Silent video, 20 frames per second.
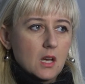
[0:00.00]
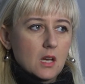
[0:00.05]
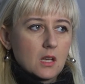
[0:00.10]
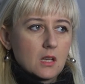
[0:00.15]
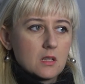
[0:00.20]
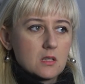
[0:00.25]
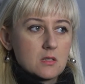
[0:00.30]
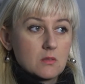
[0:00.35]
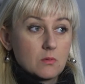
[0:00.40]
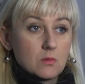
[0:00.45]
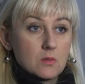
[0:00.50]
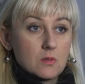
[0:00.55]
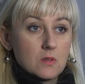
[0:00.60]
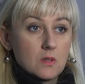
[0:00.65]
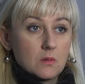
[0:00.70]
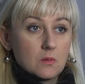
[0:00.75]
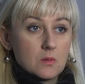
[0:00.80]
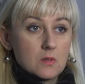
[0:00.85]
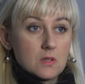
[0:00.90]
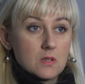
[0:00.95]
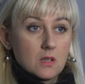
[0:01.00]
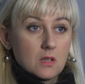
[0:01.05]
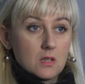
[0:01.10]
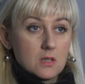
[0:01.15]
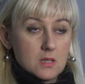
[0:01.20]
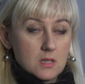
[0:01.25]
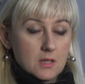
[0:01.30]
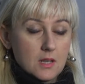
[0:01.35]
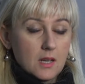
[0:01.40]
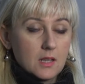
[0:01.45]
I guess it was it was an,
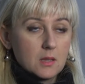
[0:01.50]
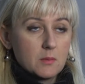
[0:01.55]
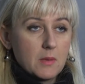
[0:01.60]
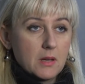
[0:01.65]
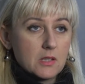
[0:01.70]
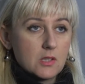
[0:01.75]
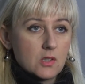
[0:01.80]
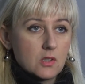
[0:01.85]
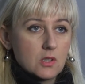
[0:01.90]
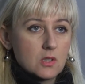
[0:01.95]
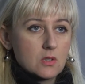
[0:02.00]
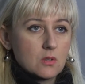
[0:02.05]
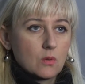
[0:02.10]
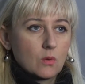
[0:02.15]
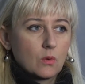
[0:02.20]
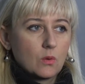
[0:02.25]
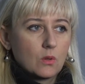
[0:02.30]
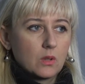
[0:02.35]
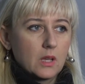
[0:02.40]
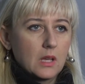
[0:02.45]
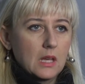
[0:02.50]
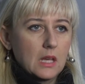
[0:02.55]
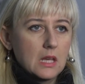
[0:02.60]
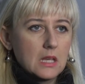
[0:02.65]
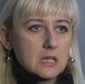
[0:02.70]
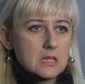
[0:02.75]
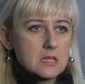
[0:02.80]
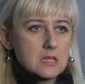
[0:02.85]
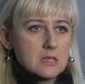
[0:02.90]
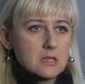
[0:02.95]
it's an elementary school.
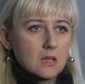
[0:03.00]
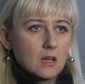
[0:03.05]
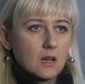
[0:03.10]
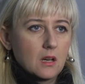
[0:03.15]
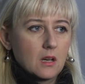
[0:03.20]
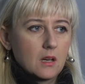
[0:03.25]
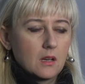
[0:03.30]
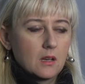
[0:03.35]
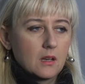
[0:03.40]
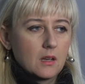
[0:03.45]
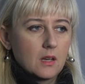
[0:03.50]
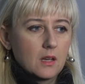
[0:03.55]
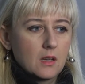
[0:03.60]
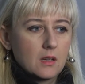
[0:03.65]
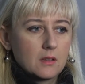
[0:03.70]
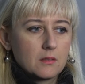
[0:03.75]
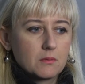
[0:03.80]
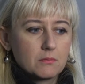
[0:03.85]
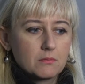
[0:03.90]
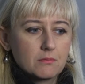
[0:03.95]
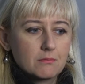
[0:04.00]
Kids, uh,